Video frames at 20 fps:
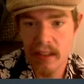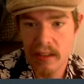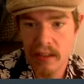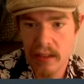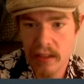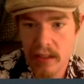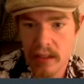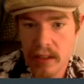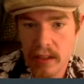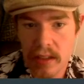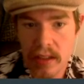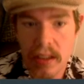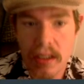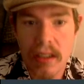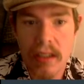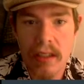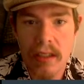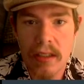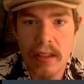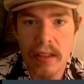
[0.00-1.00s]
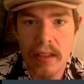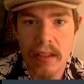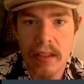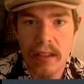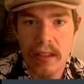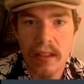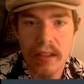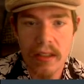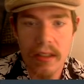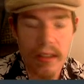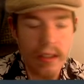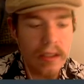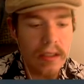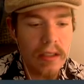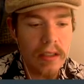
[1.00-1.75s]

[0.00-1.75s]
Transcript: (no one is talking)